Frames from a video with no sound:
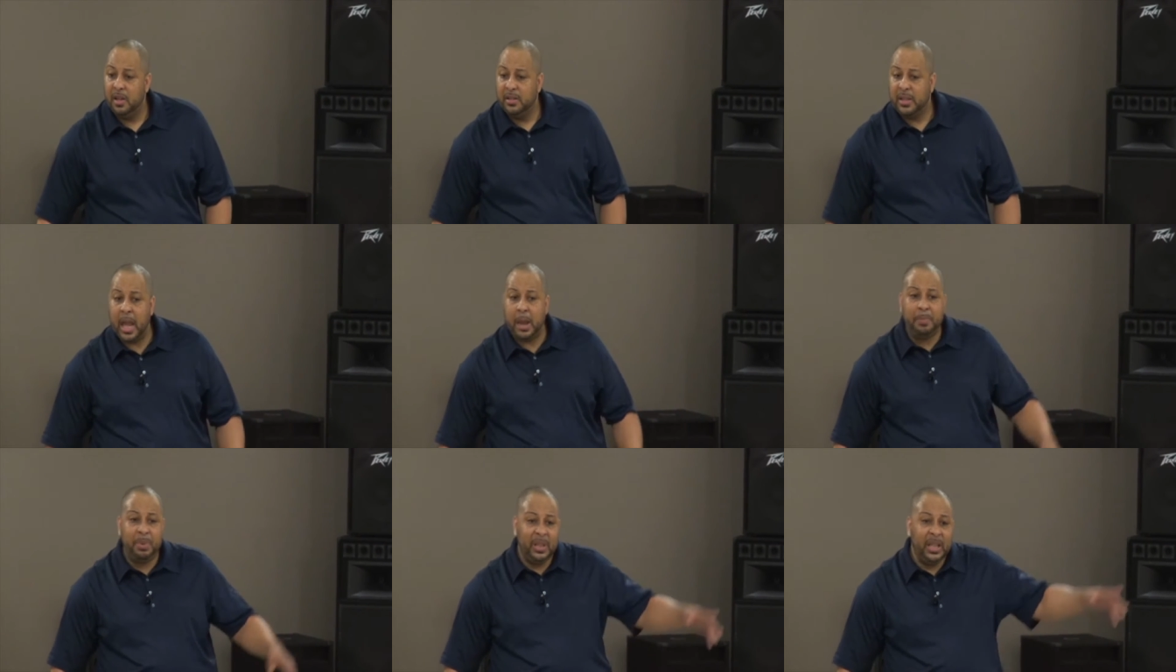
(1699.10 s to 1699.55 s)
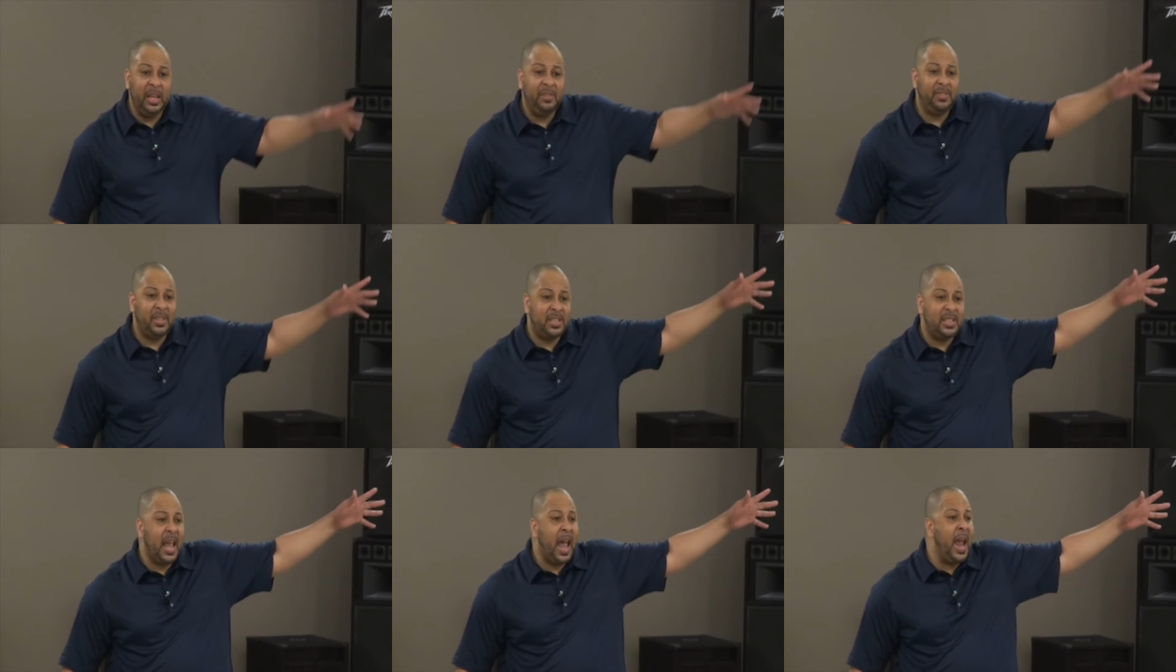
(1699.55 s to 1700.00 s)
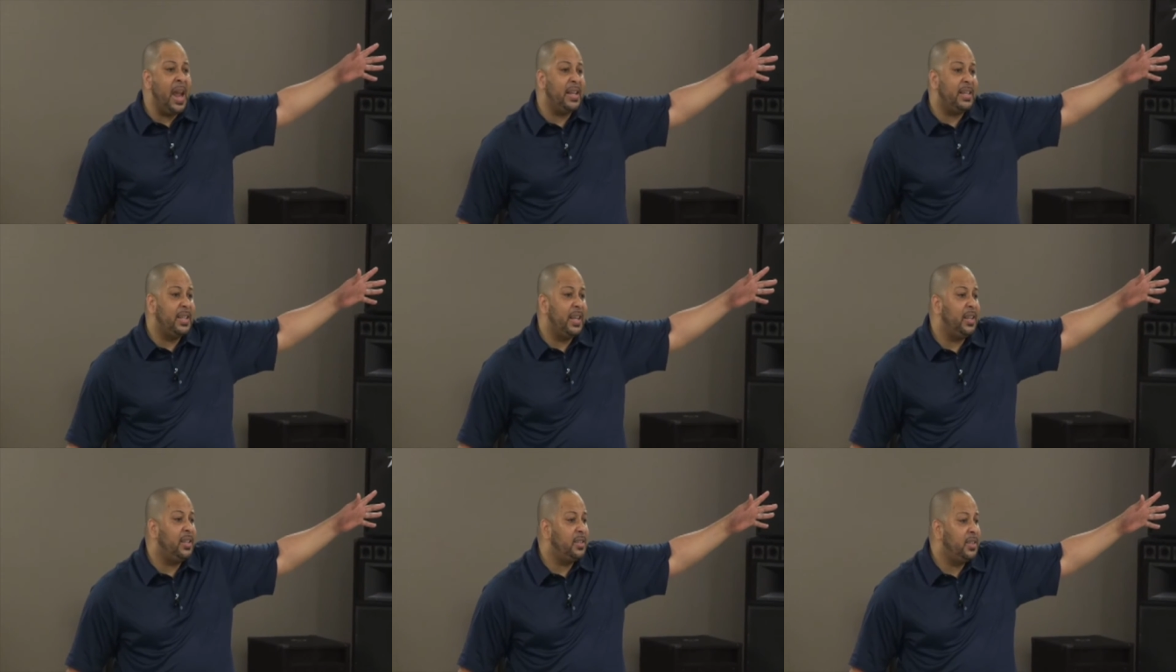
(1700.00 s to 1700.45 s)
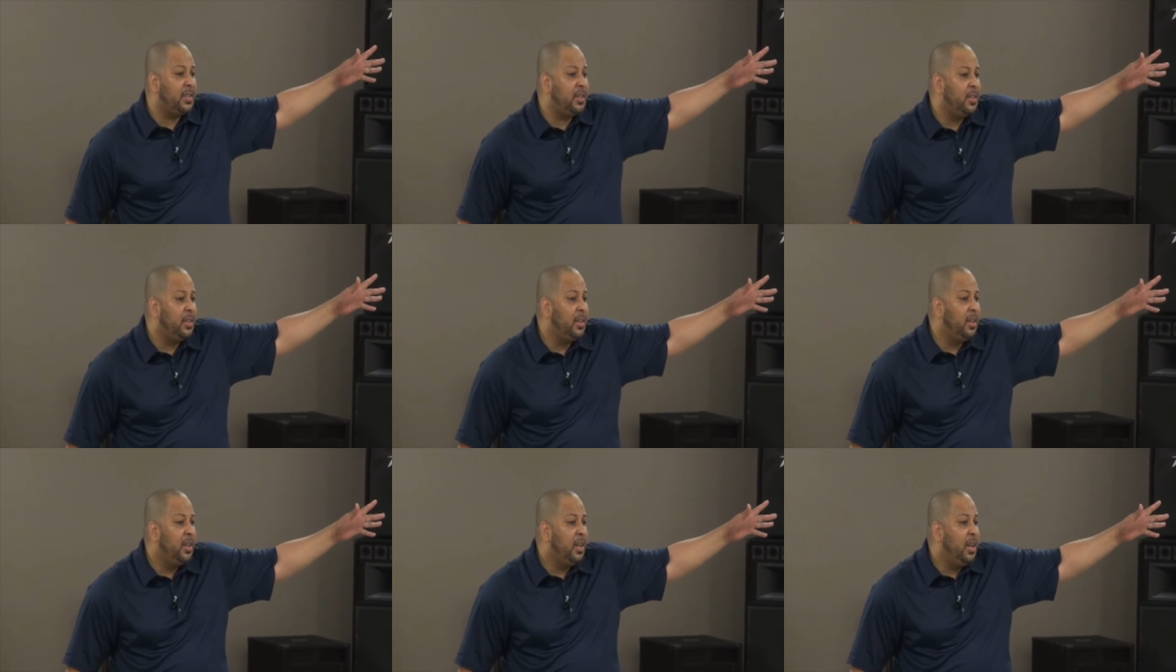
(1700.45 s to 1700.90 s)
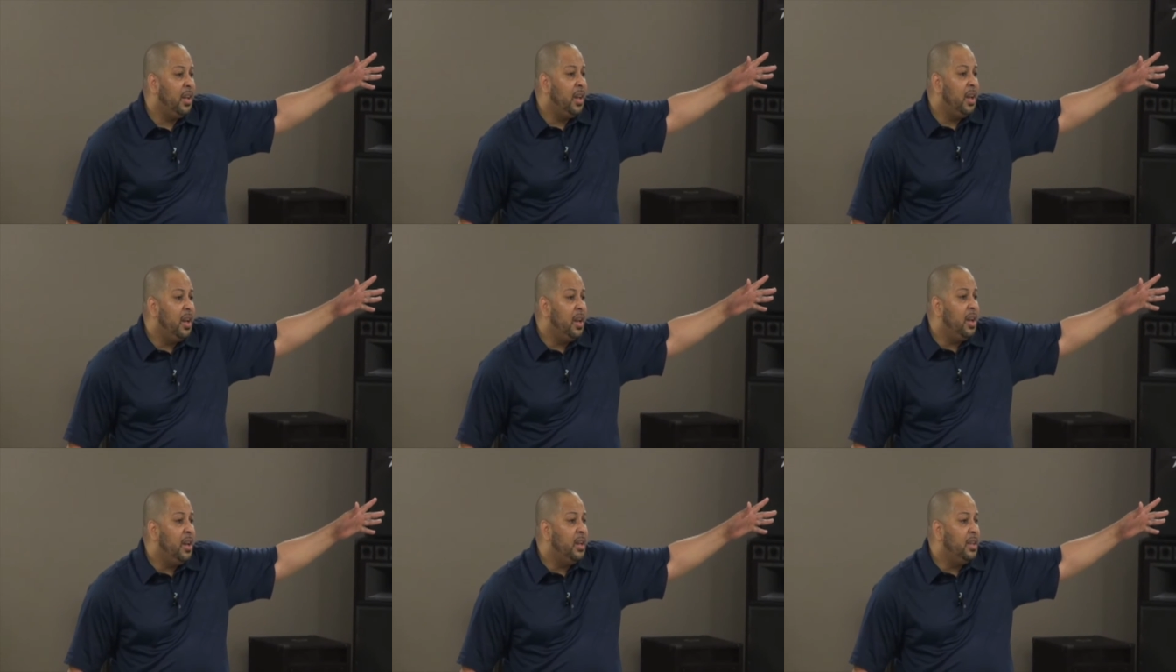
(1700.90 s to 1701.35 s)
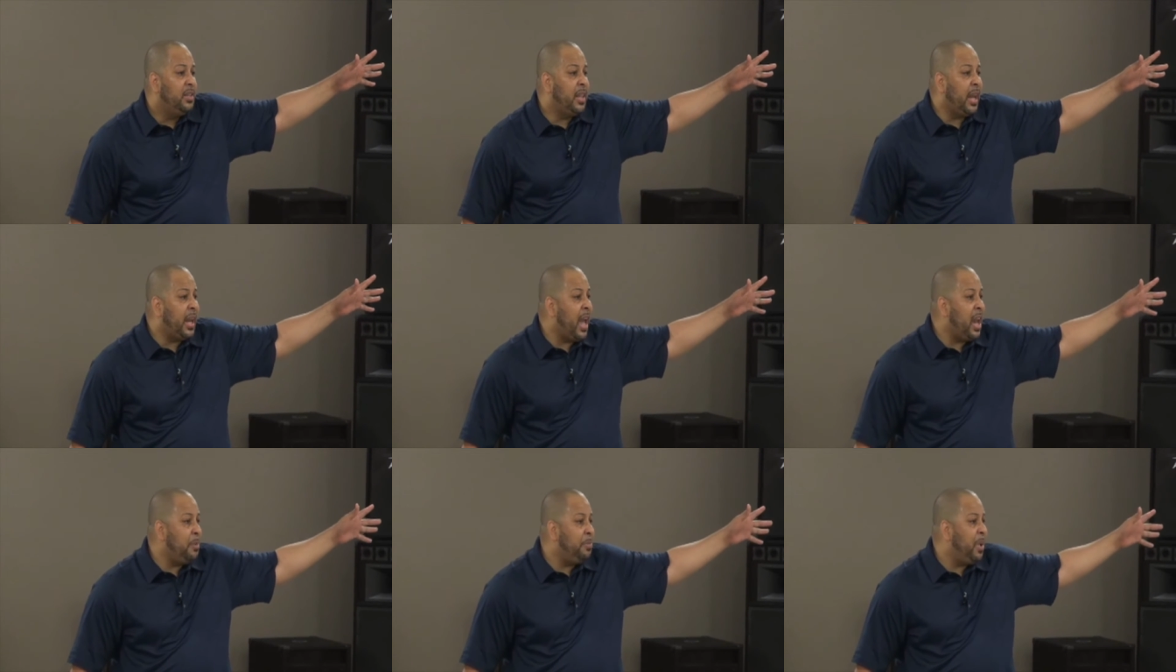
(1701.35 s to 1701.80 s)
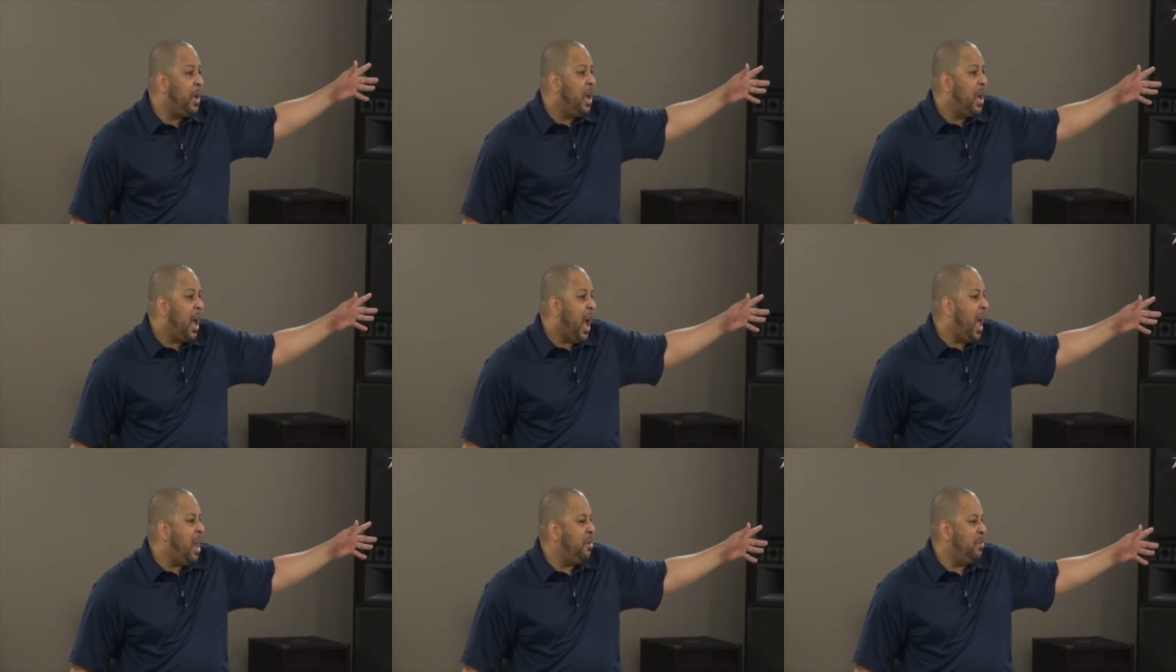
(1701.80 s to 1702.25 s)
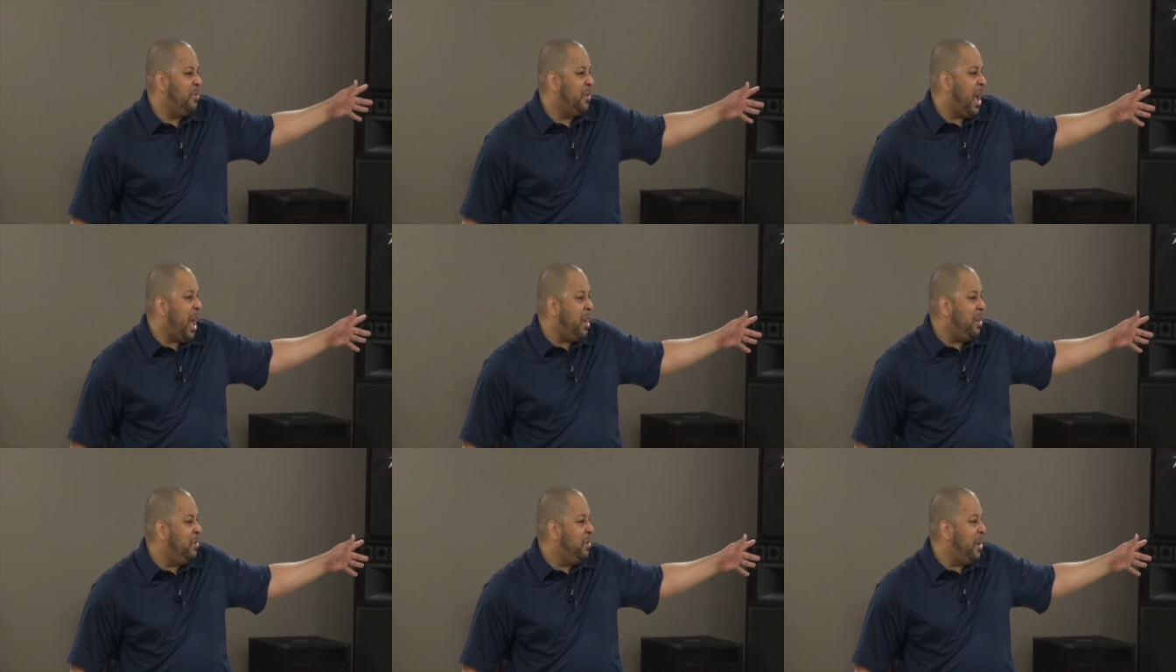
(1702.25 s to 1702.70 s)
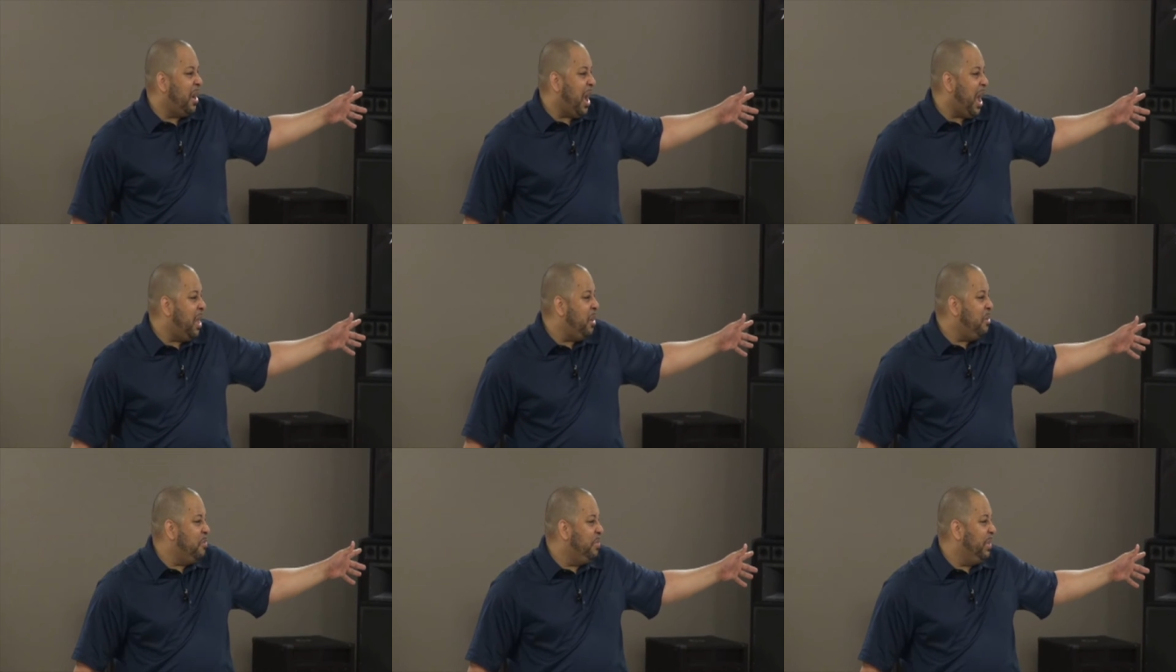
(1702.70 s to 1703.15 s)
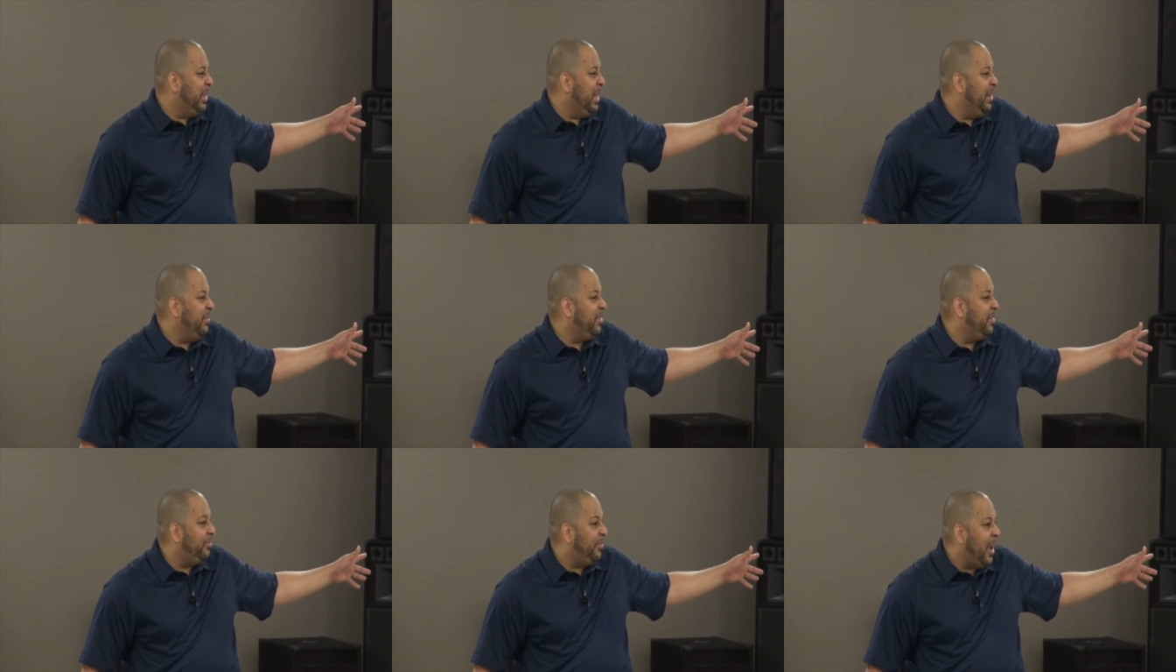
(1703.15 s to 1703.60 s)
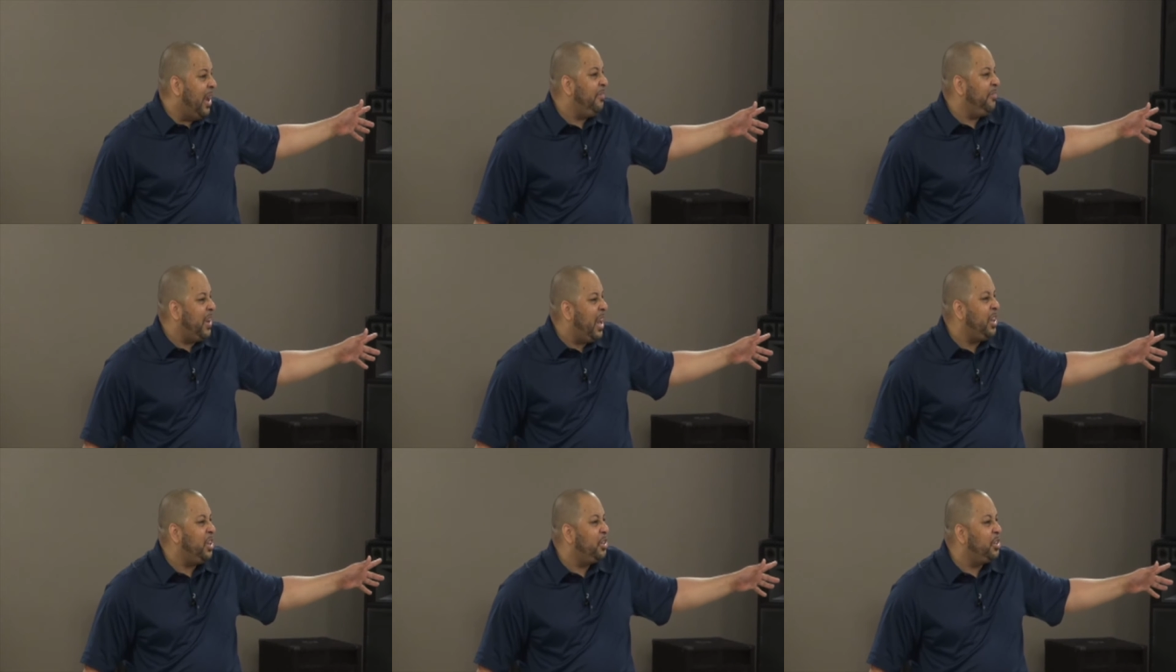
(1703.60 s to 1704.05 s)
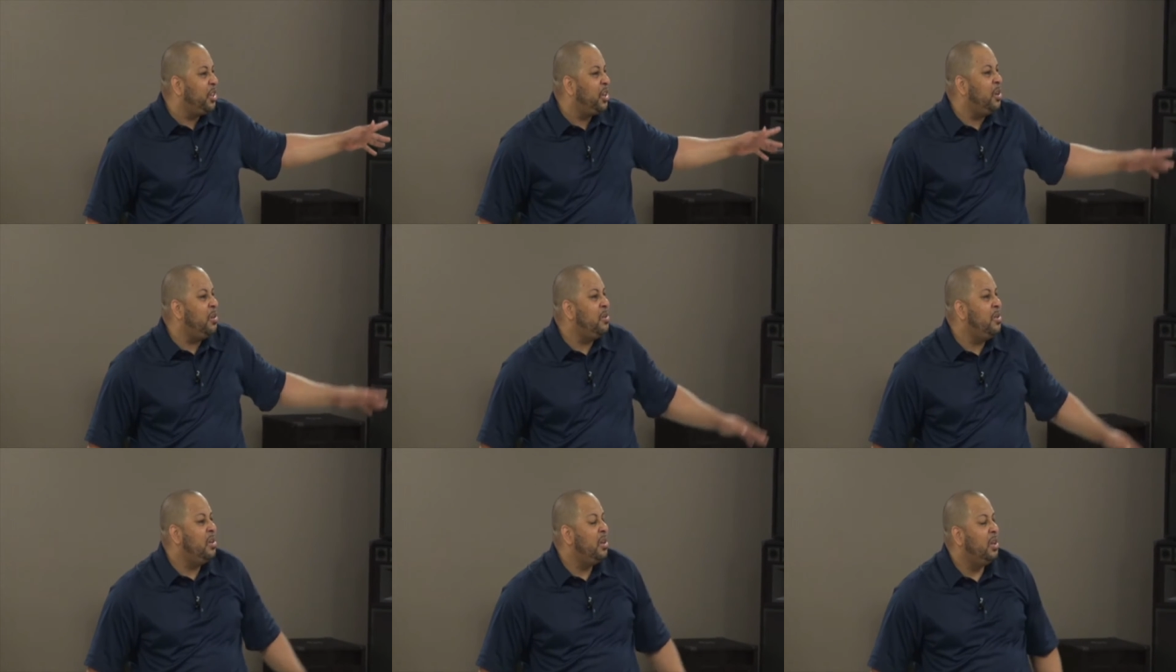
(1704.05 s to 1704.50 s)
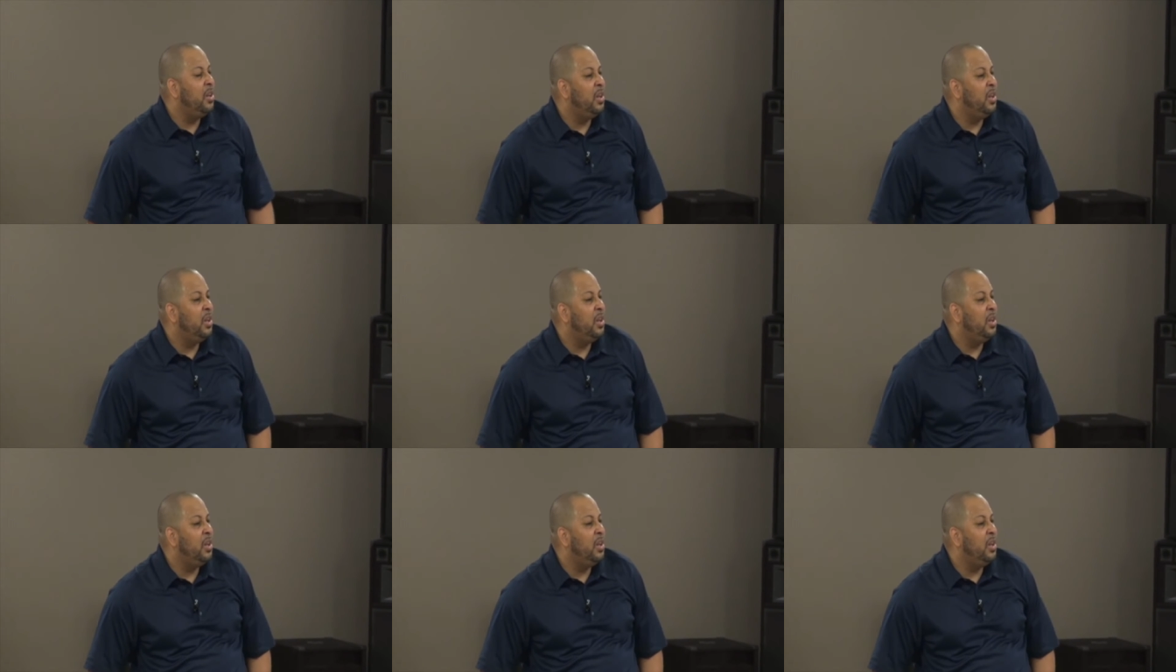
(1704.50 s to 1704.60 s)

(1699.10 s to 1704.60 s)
They believe the scientists. They gotta be, I don't, I don't, I don't believe in faith. Yeah, you do.